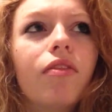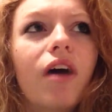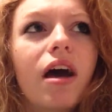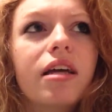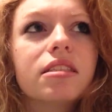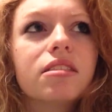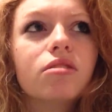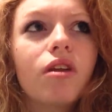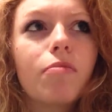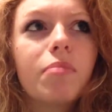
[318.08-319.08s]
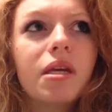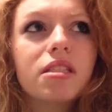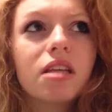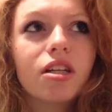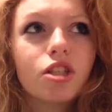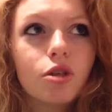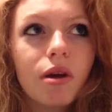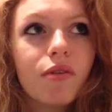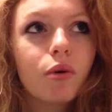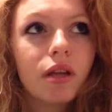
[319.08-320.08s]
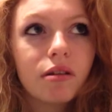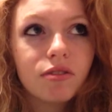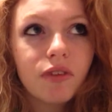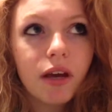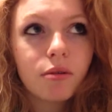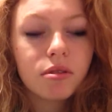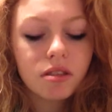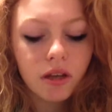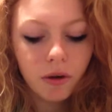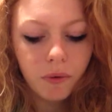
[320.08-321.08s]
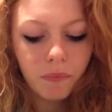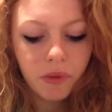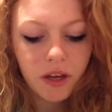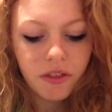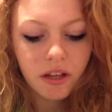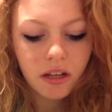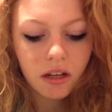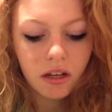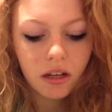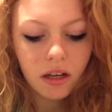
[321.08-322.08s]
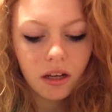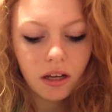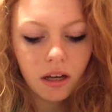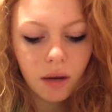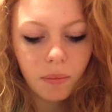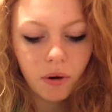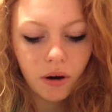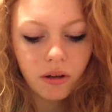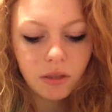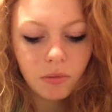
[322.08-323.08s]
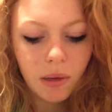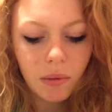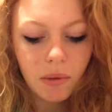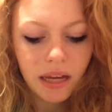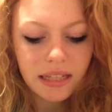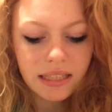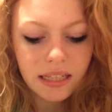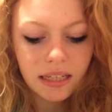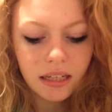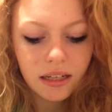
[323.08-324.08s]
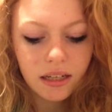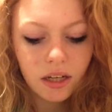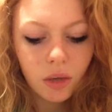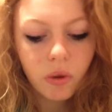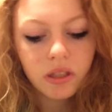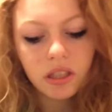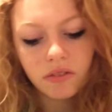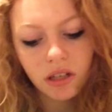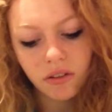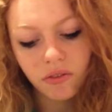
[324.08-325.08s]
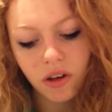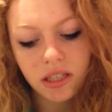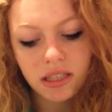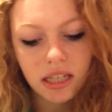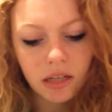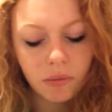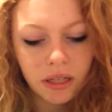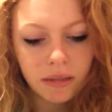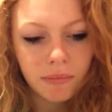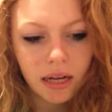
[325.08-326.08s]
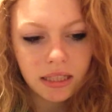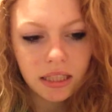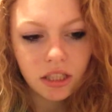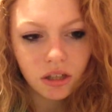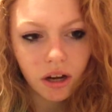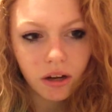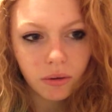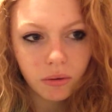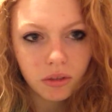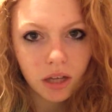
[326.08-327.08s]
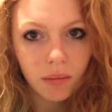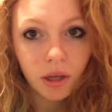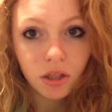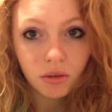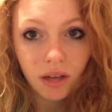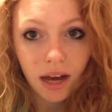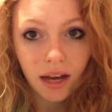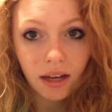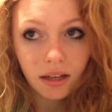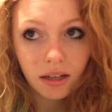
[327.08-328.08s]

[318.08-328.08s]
that is another B-side to it if all else fails, so I think a priority will maybe be getting, once I've done the first scene with Maddie and Giles, I might do that,